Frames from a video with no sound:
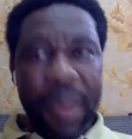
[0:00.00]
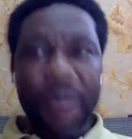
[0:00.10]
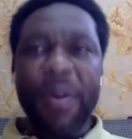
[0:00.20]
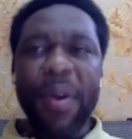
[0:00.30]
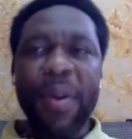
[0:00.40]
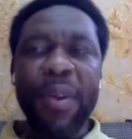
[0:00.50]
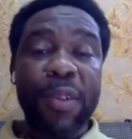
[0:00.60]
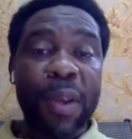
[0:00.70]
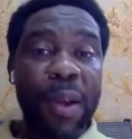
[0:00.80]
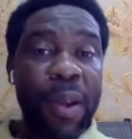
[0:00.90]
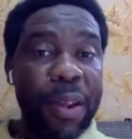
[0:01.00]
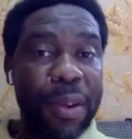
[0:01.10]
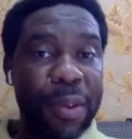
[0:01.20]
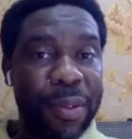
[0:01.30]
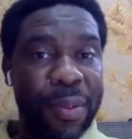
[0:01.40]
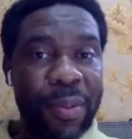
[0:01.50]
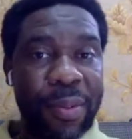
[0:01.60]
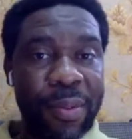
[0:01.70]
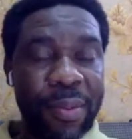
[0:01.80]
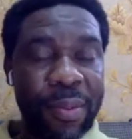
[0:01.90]
And God is calling us
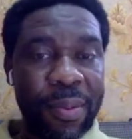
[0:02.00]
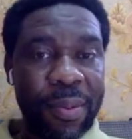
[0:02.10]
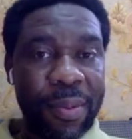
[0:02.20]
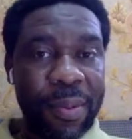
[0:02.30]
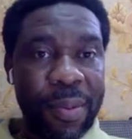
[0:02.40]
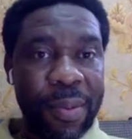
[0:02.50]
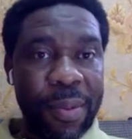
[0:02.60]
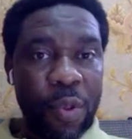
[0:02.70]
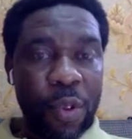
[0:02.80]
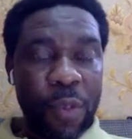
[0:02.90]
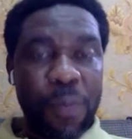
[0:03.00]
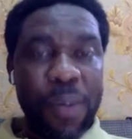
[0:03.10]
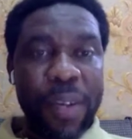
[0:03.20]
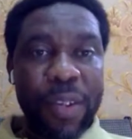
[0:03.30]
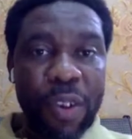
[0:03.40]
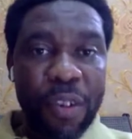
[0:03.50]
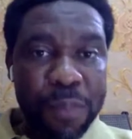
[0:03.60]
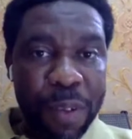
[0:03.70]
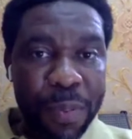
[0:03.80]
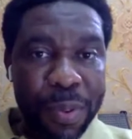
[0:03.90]
to a place
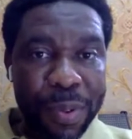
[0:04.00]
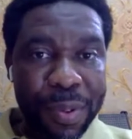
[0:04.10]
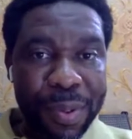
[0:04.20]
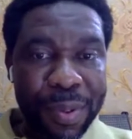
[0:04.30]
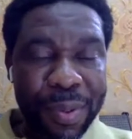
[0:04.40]
of purpose.